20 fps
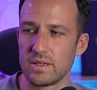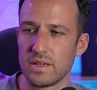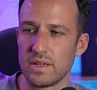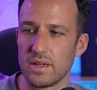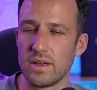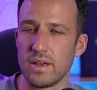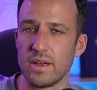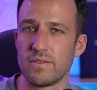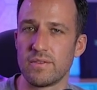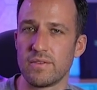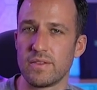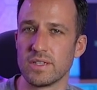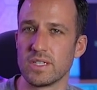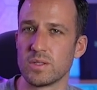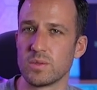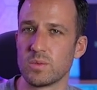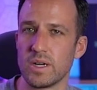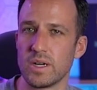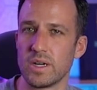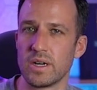If this
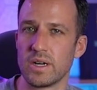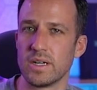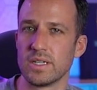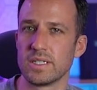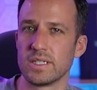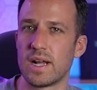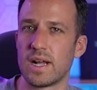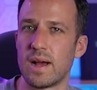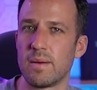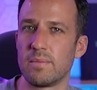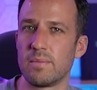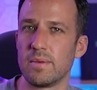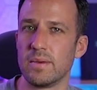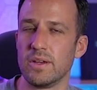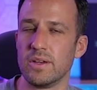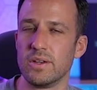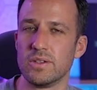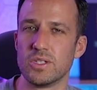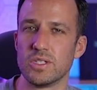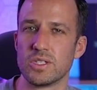is where you're going to stop and
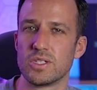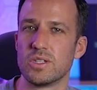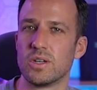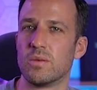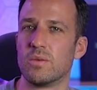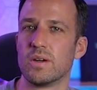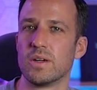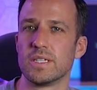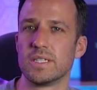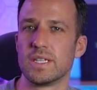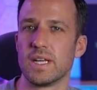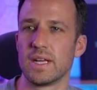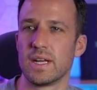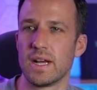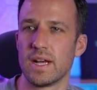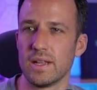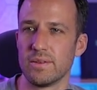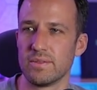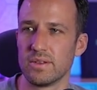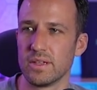you just don't want to take
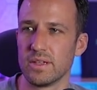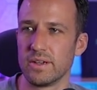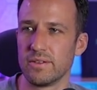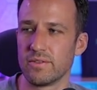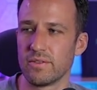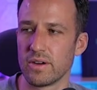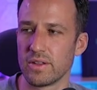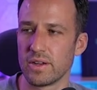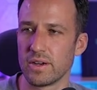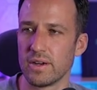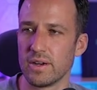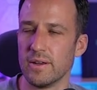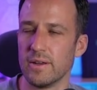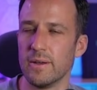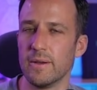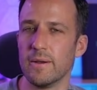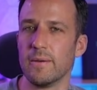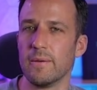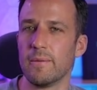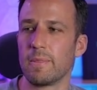high level any further,
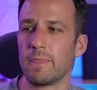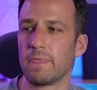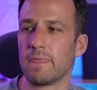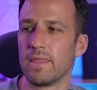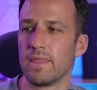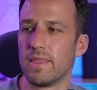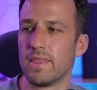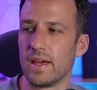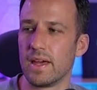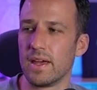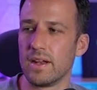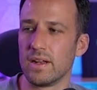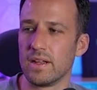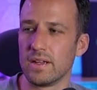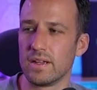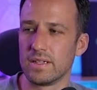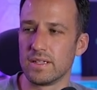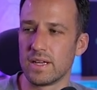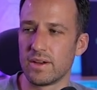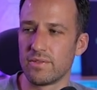then
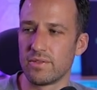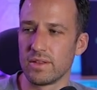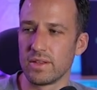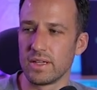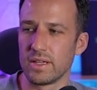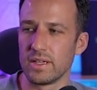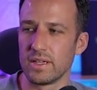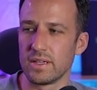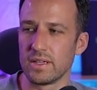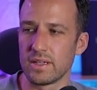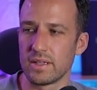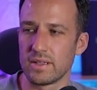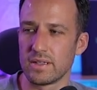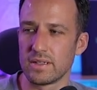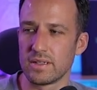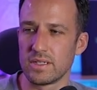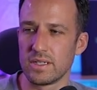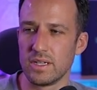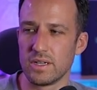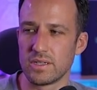definitely,
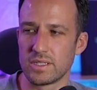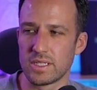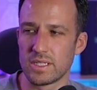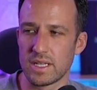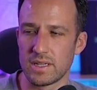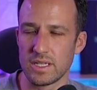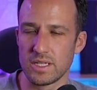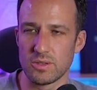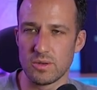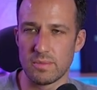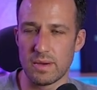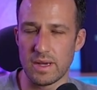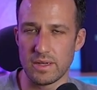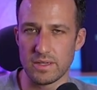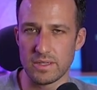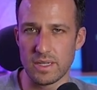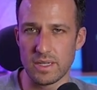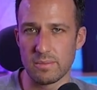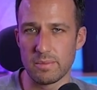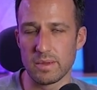set these
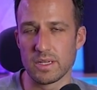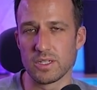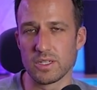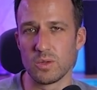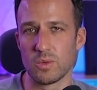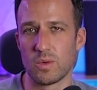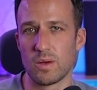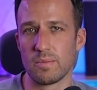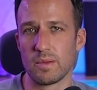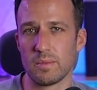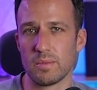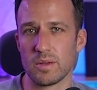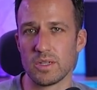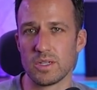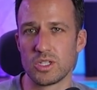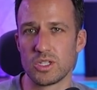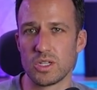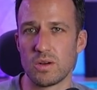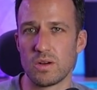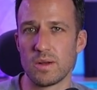reminders up, because you want people to
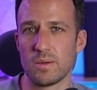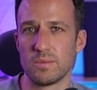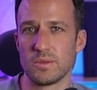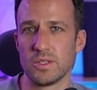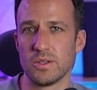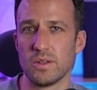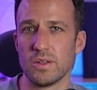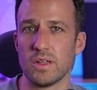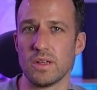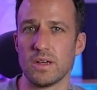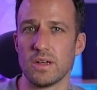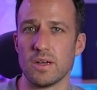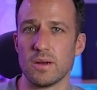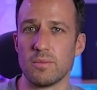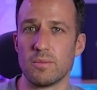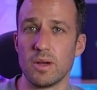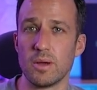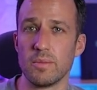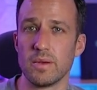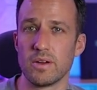show up to the
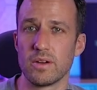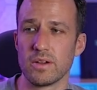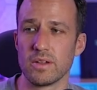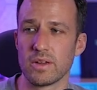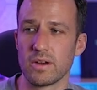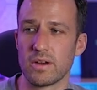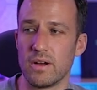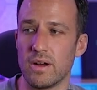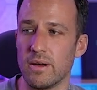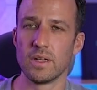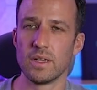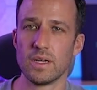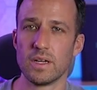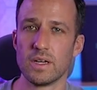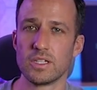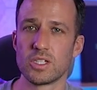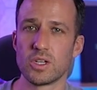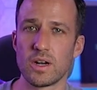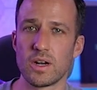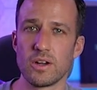appointment or the call.
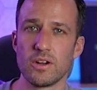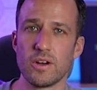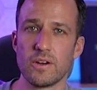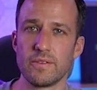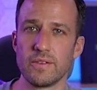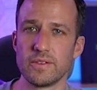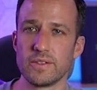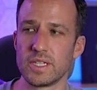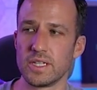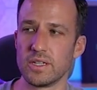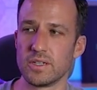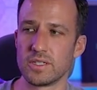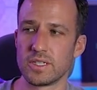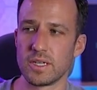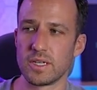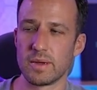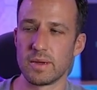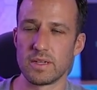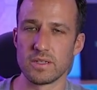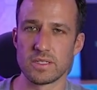So I don't know if you've seen those
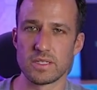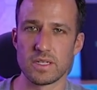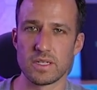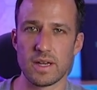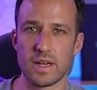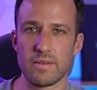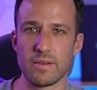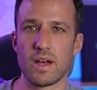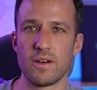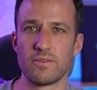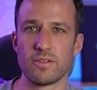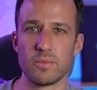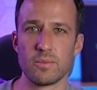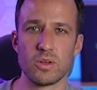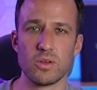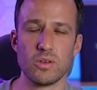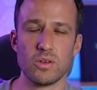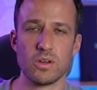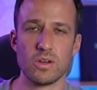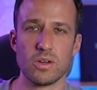emails, everyone from
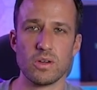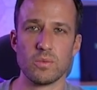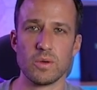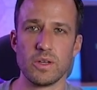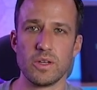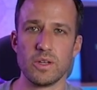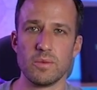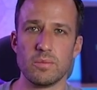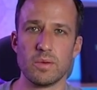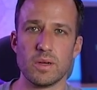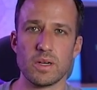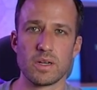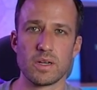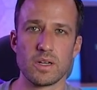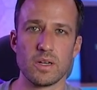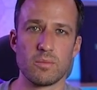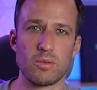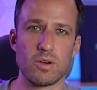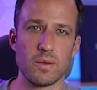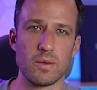Google, when you book
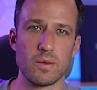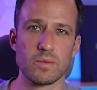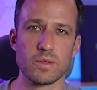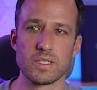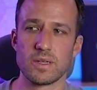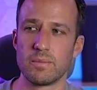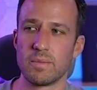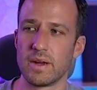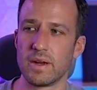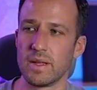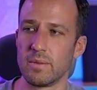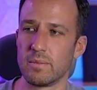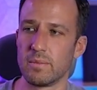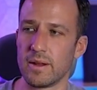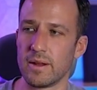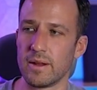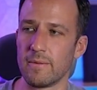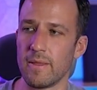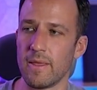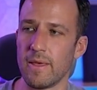an appointment with somebody, but